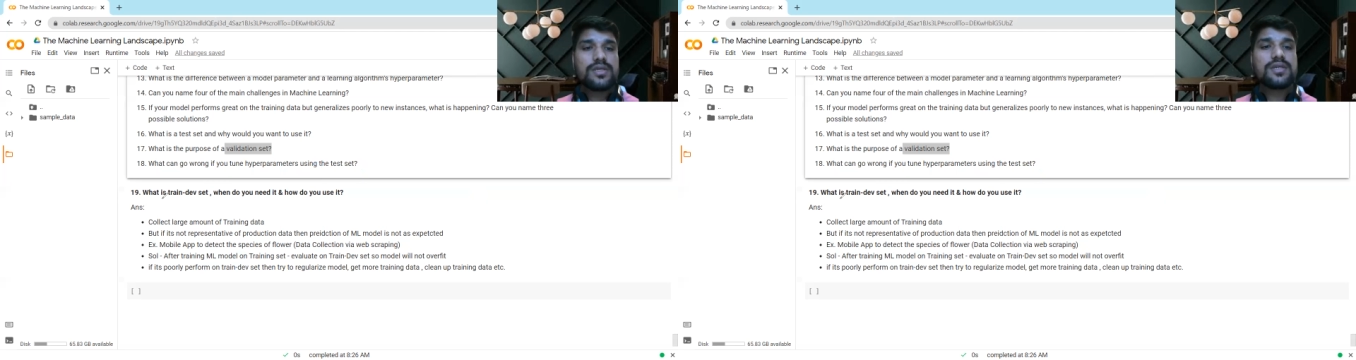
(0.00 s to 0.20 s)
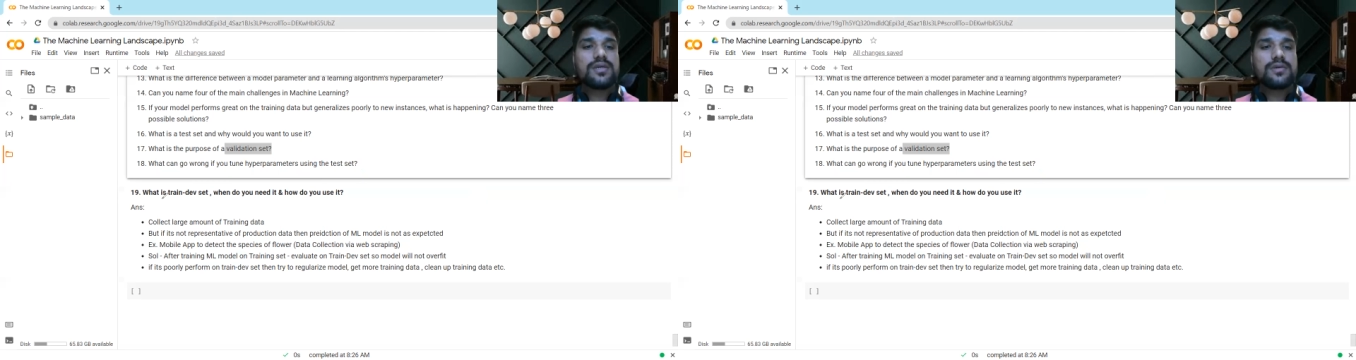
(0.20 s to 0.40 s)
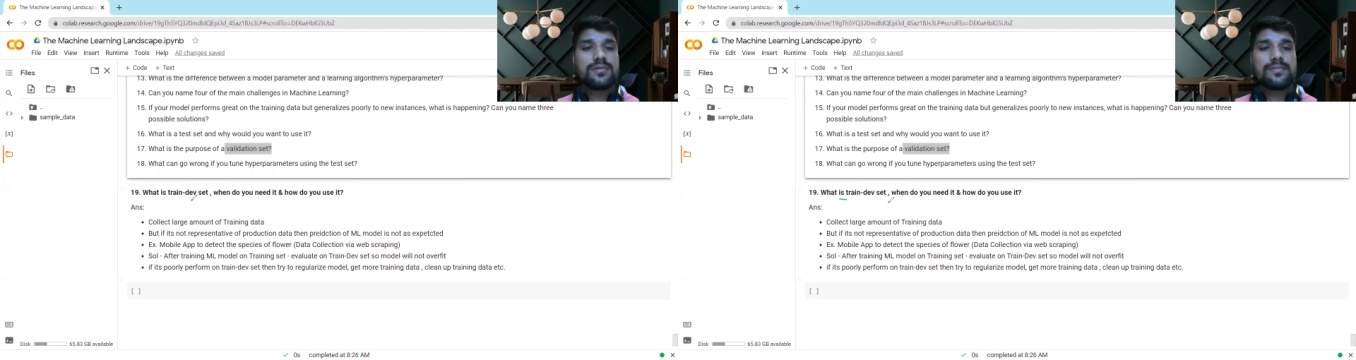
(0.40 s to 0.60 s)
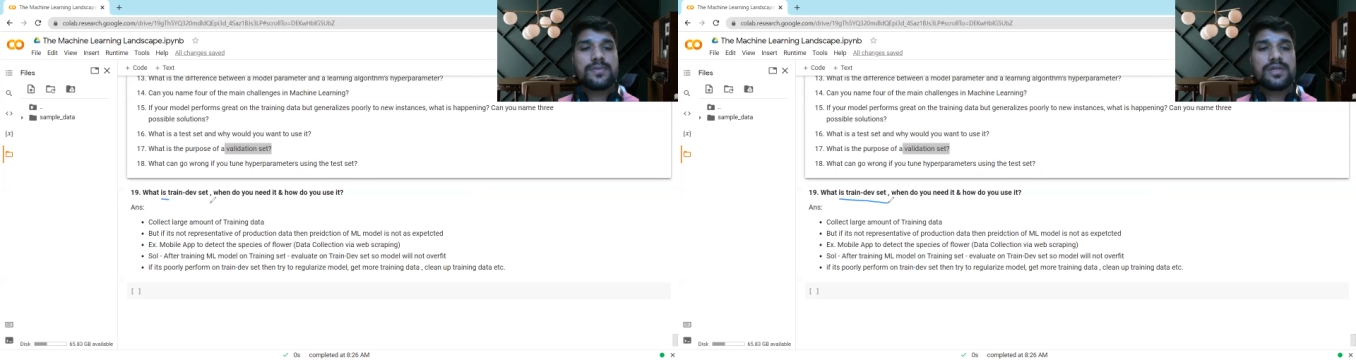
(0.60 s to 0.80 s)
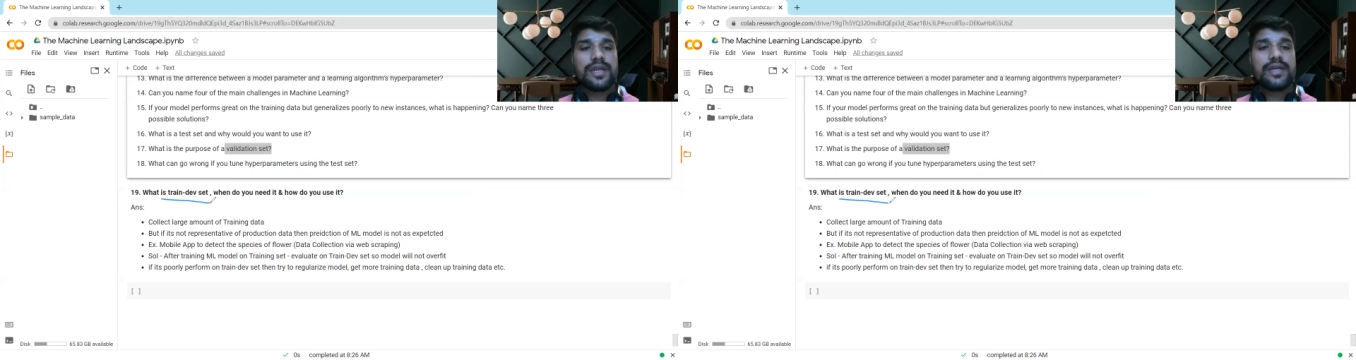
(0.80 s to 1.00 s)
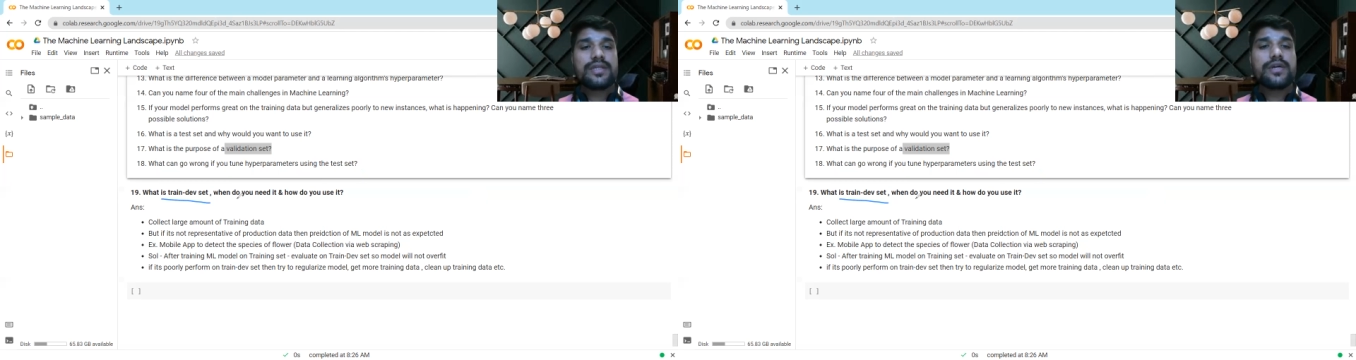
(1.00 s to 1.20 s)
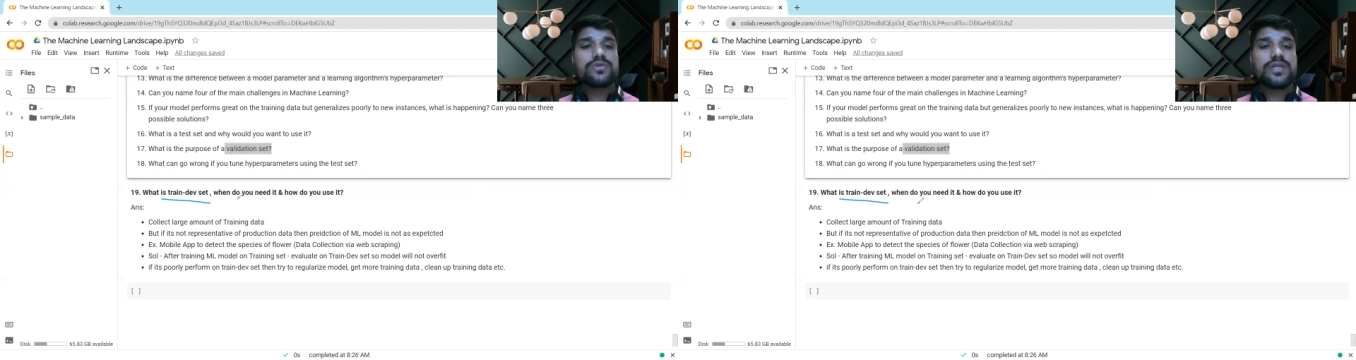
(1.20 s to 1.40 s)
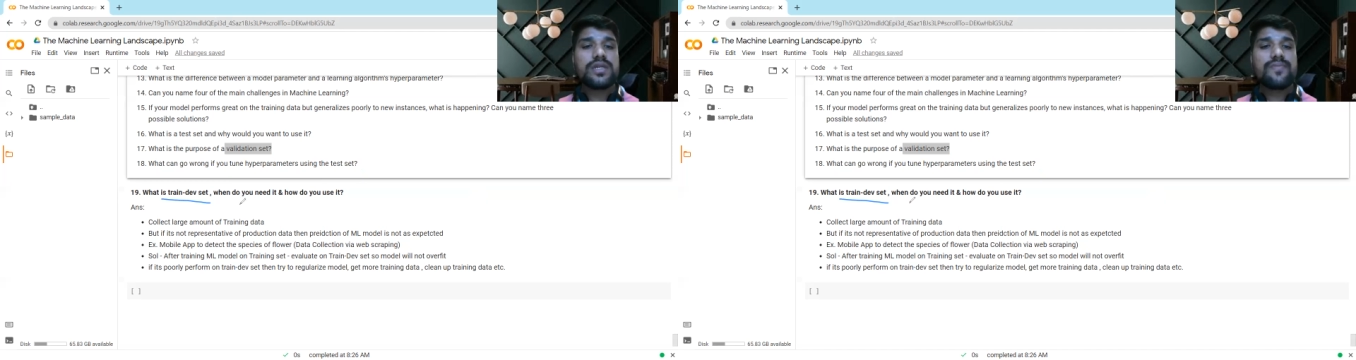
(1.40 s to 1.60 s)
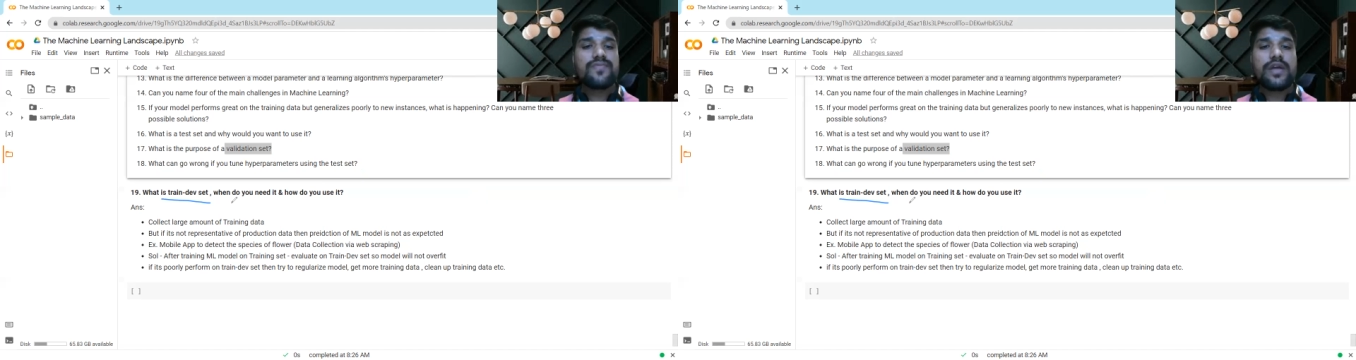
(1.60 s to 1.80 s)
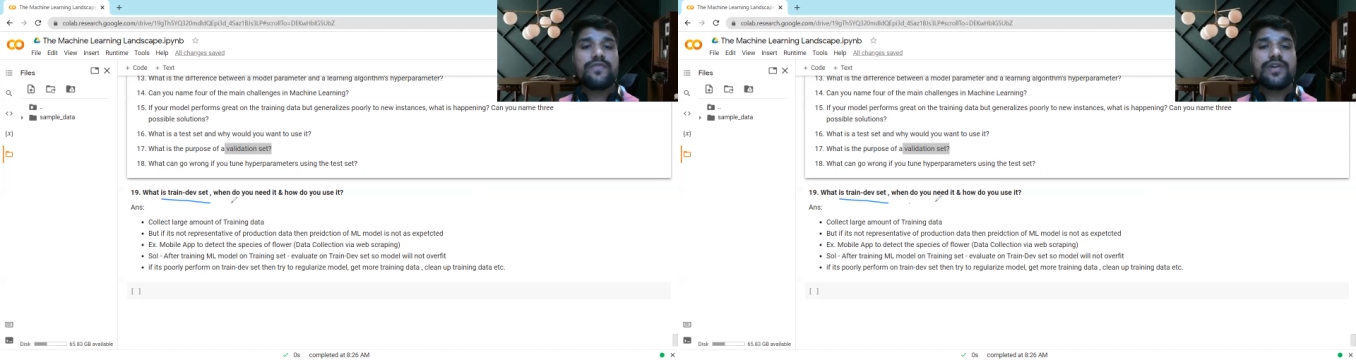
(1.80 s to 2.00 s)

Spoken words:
the train dev set, and